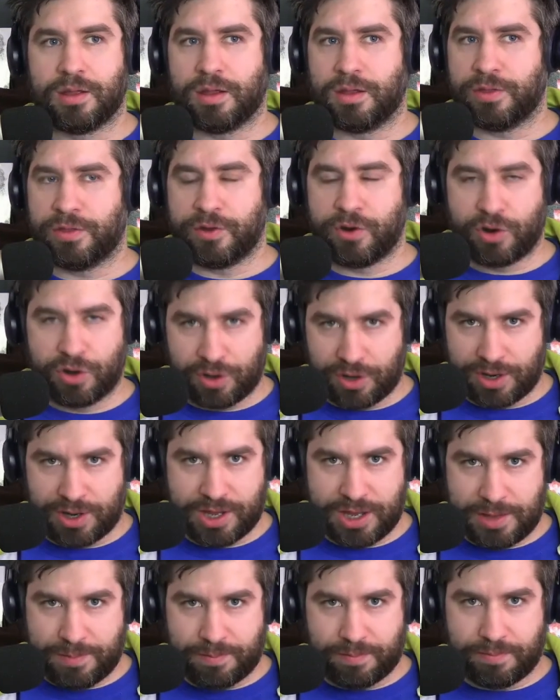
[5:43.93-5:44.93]
they're going to
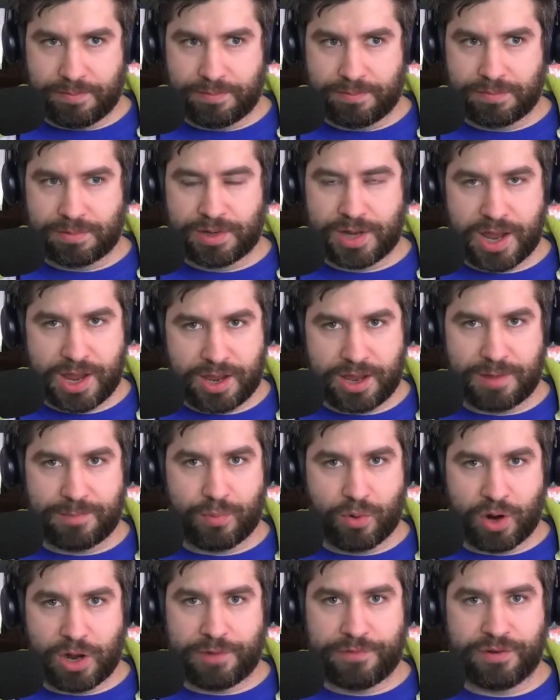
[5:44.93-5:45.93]
keep taking
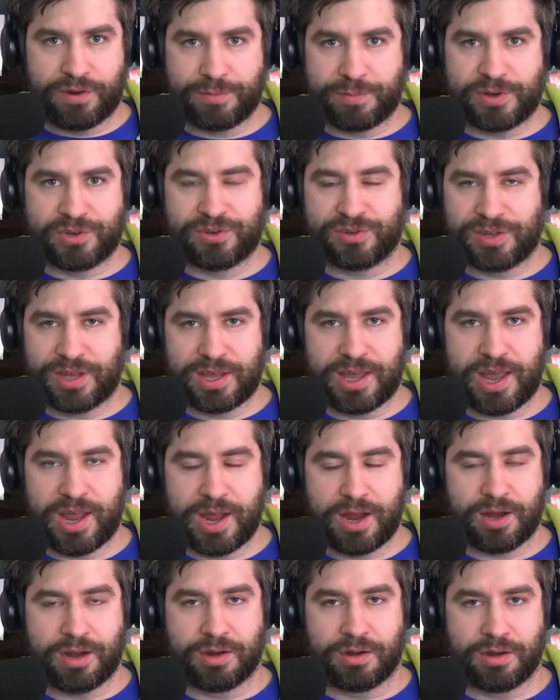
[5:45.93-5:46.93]
profit as much as they
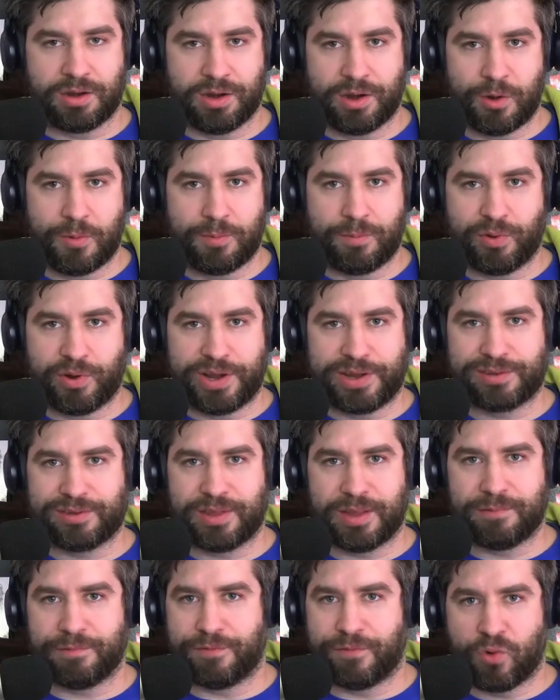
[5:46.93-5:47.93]
can, and, you know, bless
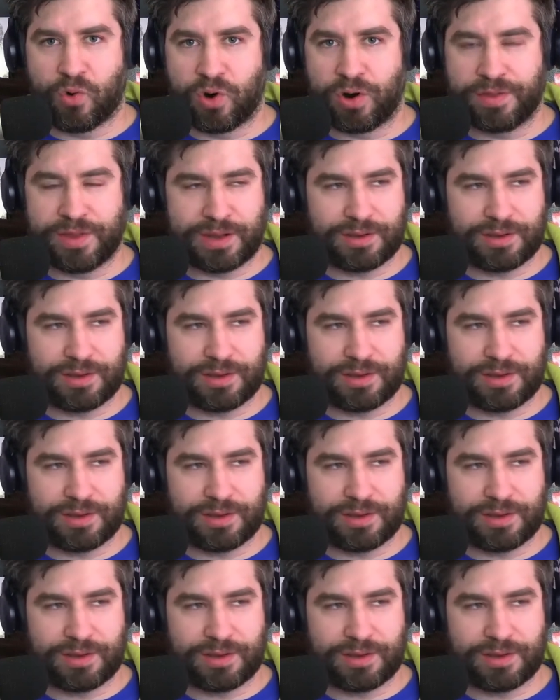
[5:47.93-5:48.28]
them for it.